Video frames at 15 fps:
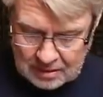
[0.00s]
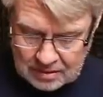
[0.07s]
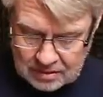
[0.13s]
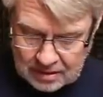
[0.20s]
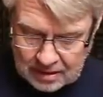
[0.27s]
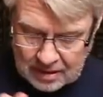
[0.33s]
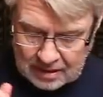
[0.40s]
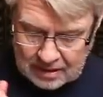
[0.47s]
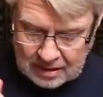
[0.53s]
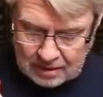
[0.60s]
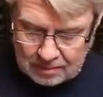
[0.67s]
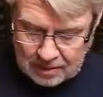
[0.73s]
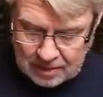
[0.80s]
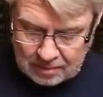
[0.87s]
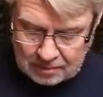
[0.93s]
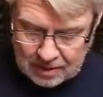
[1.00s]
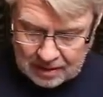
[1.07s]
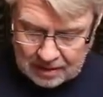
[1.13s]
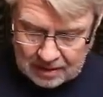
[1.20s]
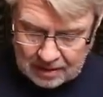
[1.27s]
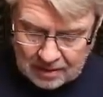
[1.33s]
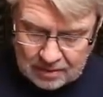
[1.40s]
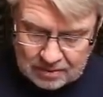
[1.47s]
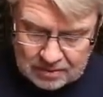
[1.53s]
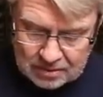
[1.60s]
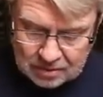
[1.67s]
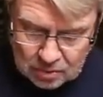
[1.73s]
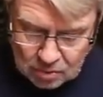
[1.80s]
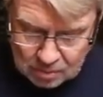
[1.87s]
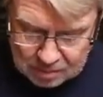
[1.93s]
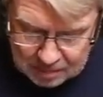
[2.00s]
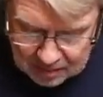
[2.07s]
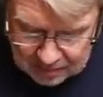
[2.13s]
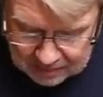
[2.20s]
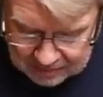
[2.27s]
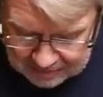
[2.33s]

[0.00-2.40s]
So you got to keep that in mind. Now, here's the cool part.